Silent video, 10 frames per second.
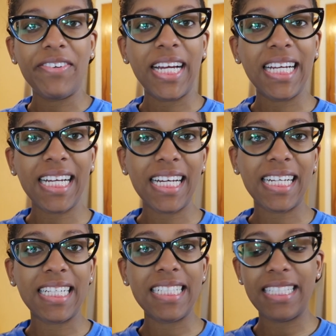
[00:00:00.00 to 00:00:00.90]
Alright
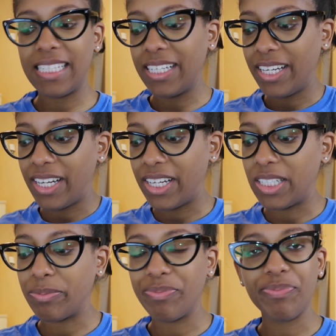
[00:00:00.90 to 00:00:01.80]
guys,
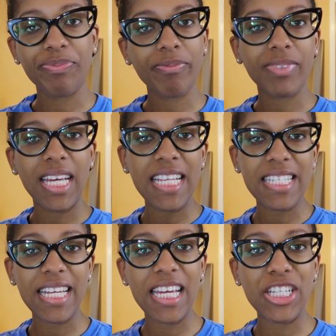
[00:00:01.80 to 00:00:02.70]
um, it's
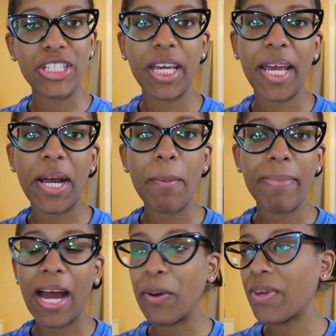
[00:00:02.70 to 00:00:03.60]
Lakeisha here. I'm
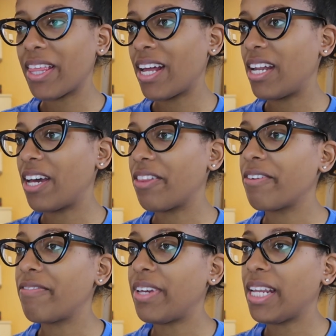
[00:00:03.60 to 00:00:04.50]
back with
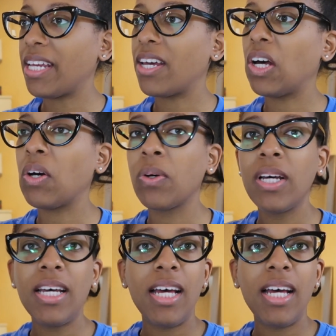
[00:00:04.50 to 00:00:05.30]
another video.